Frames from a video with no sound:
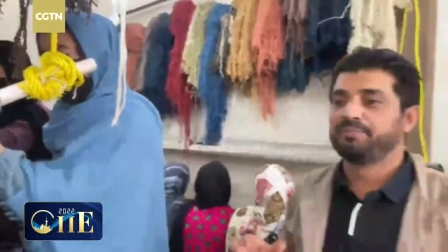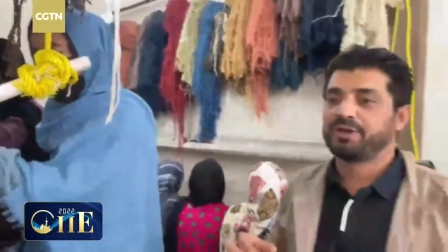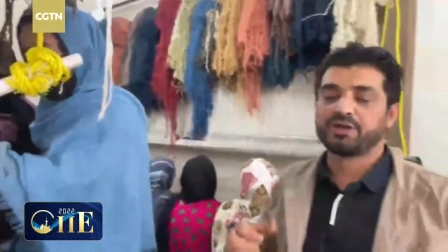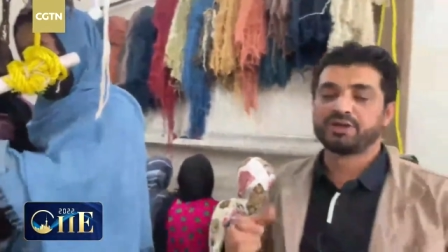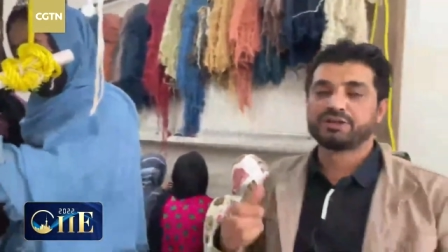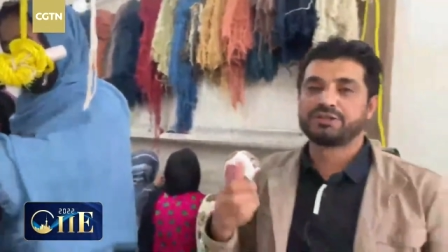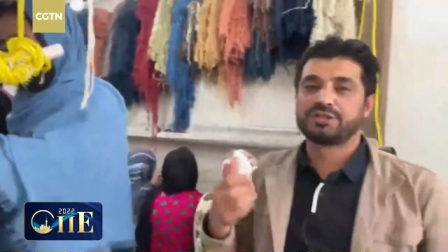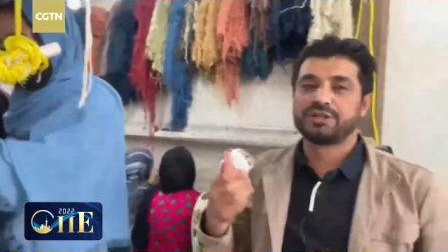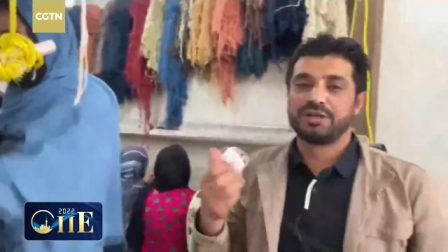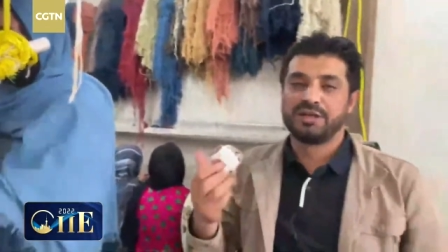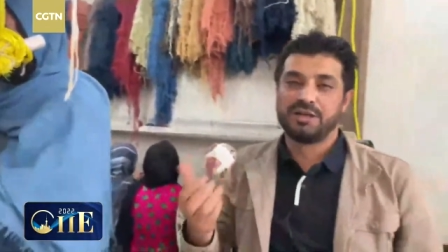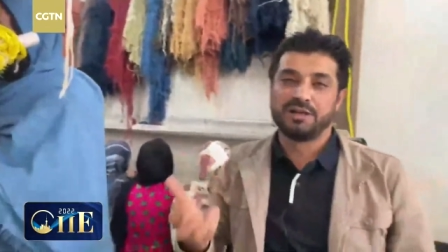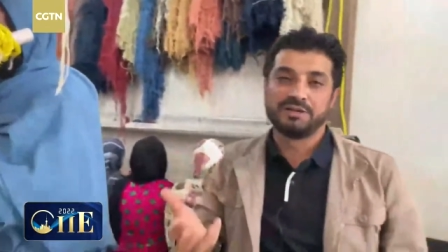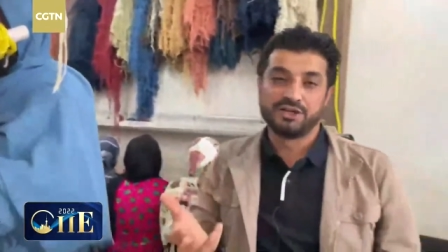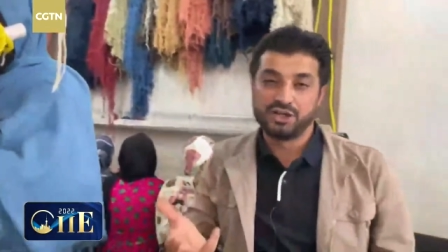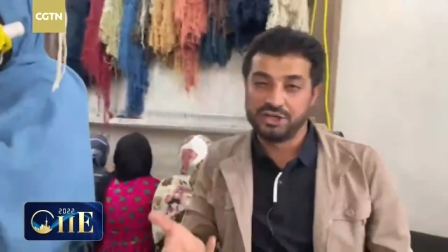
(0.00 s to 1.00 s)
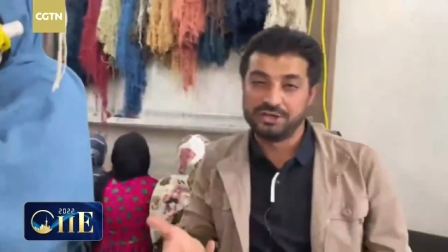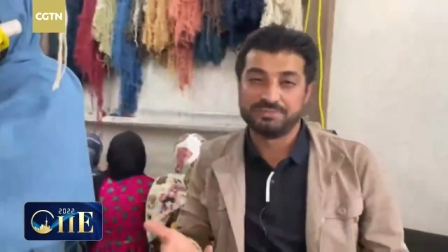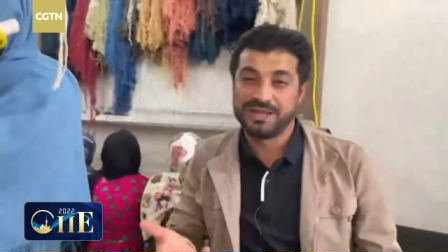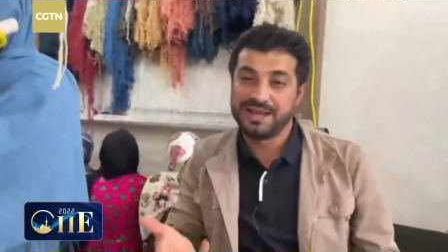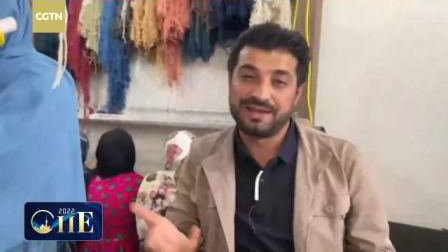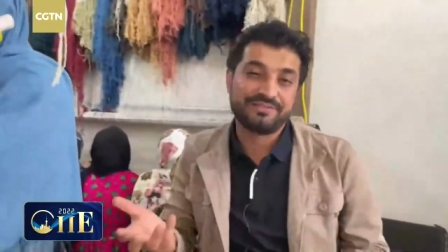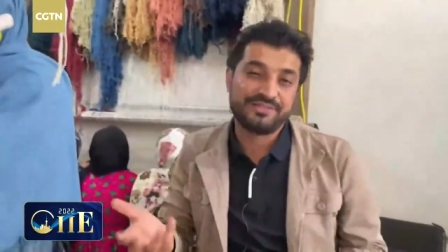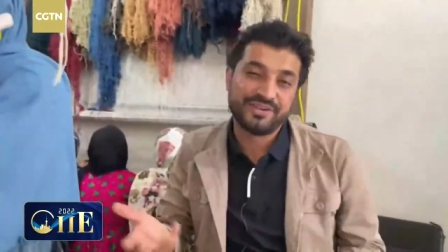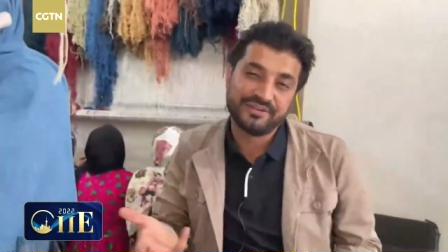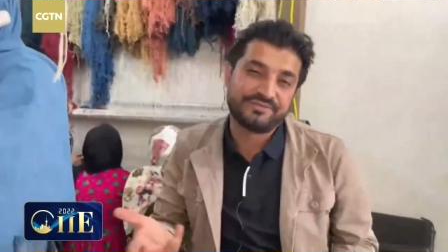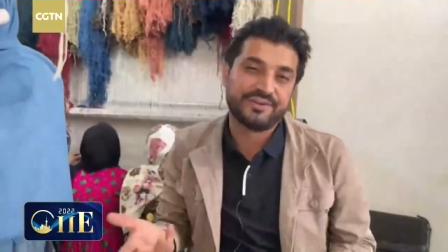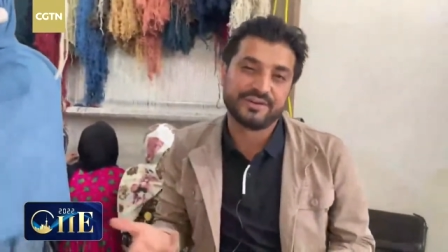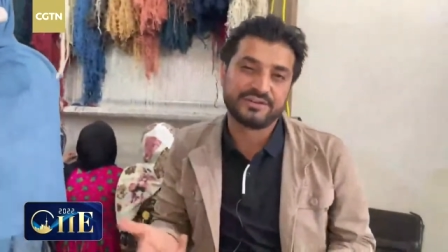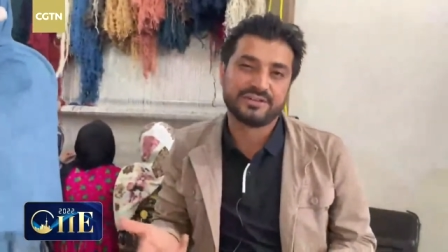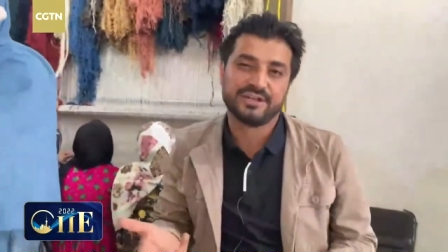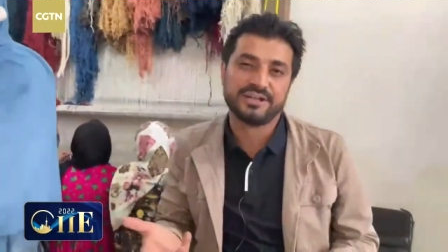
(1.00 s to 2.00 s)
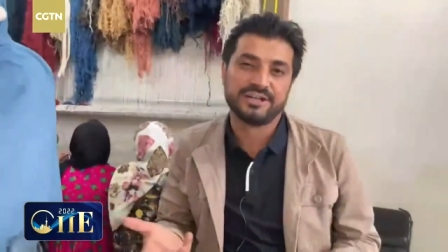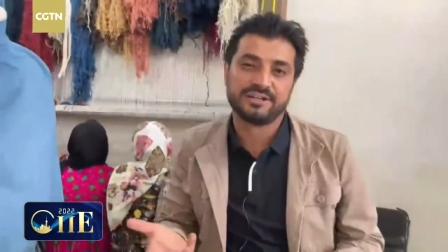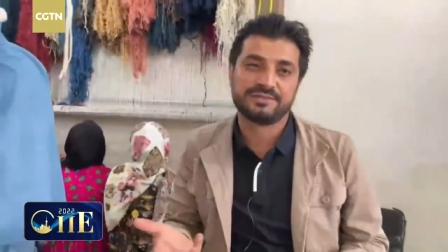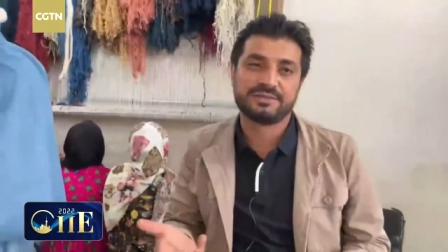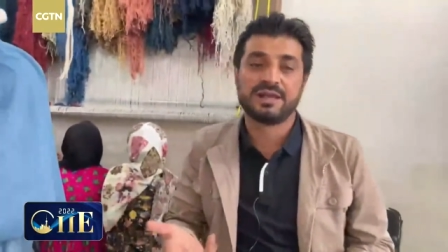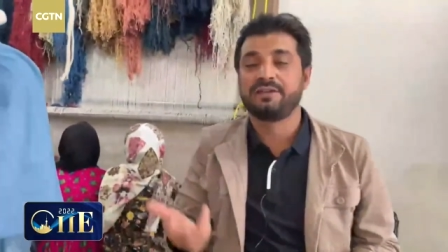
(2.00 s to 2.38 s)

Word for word: because uh, sheep have different colors.